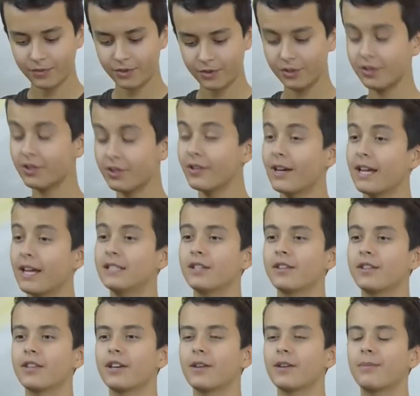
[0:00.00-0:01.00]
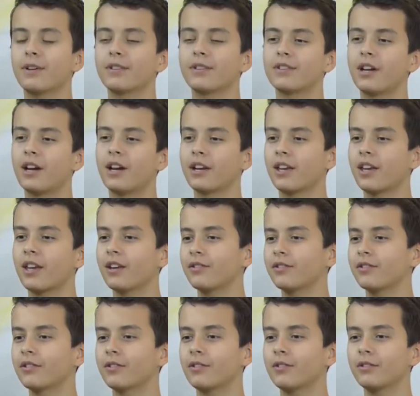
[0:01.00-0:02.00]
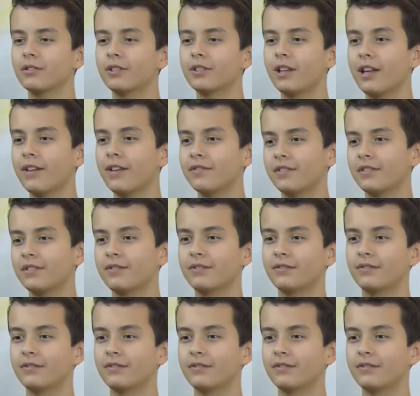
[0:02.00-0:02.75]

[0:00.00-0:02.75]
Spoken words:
Do you know anything about the Hungarian Golden 11?